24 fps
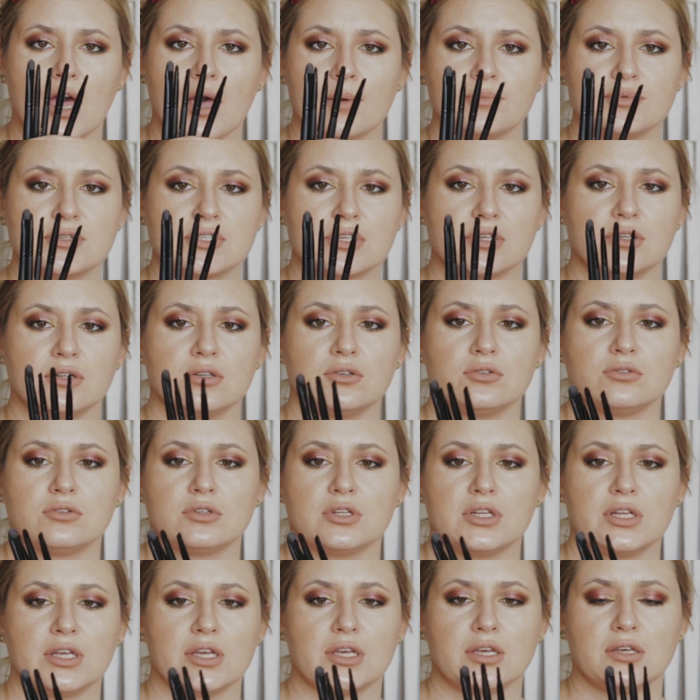
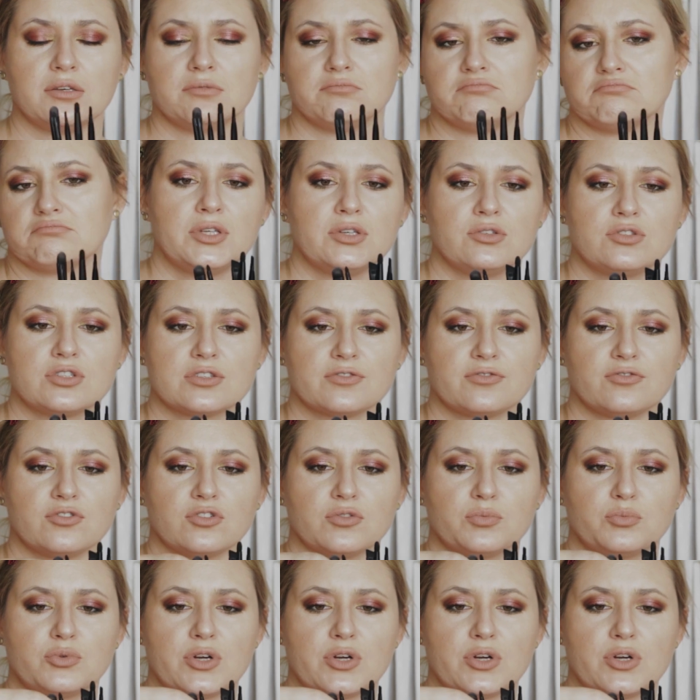absolutely beautiful